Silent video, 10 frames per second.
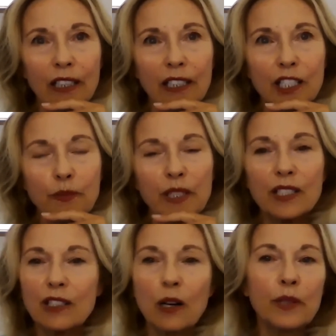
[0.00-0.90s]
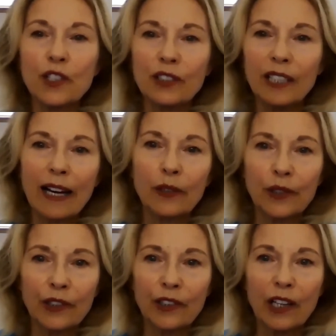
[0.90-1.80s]
speaks so much
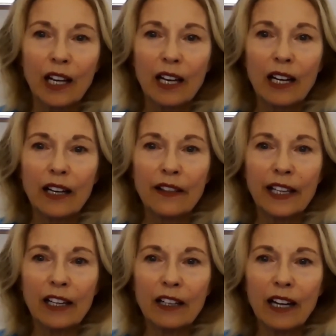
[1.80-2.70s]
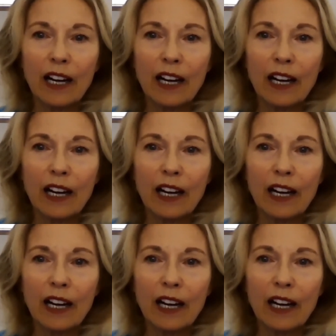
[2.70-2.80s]
louder than